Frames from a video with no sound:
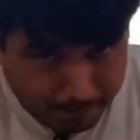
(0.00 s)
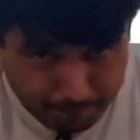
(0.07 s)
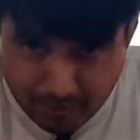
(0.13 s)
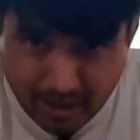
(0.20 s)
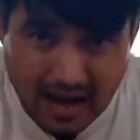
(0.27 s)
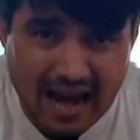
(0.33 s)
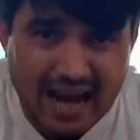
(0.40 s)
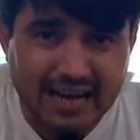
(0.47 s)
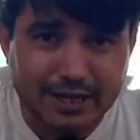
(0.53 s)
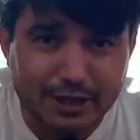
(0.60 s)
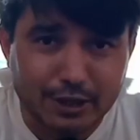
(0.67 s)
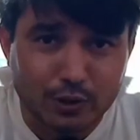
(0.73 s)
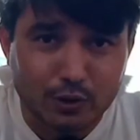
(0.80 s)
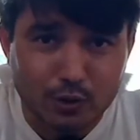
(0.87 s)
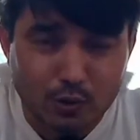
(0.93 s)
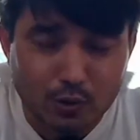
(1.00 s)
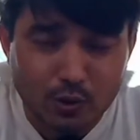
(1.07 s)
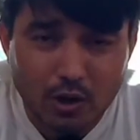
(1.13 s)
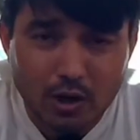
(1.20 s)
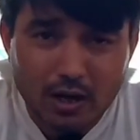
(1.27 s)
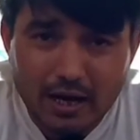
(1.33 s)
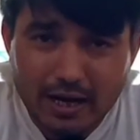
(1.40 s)
will reply
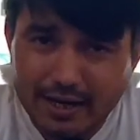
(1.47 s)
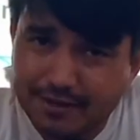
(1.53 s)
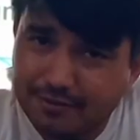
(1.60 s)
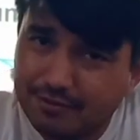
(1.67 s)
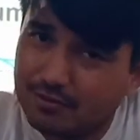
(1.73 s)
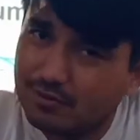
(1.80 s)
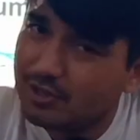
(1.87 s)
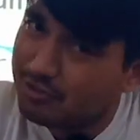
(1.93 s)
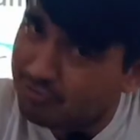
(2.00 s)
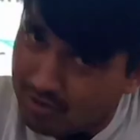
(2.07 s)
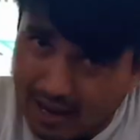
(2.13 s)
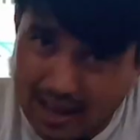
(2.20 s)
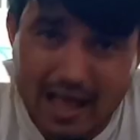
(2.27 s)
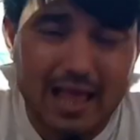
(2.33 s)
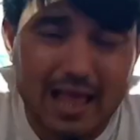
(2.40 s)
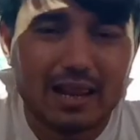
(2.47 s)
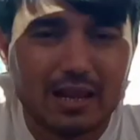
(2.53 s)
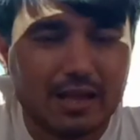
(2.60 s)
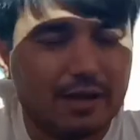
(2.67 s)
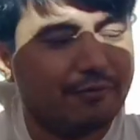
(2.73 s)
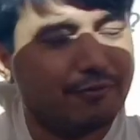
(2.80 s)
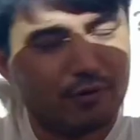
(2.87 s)
you in
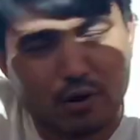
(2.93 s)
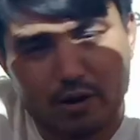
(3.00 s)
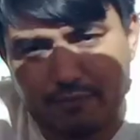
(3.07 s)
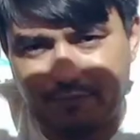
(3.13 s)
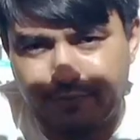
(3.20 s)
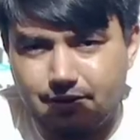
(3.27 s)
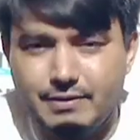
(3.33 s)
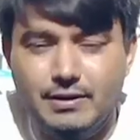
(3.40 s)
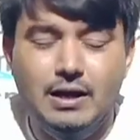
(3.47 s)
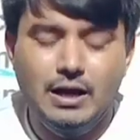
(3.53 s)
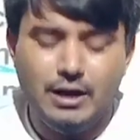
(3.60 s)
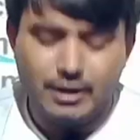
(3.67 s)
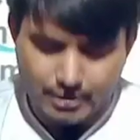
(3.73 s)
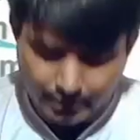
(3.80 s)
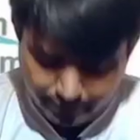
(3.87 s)
detail. If you have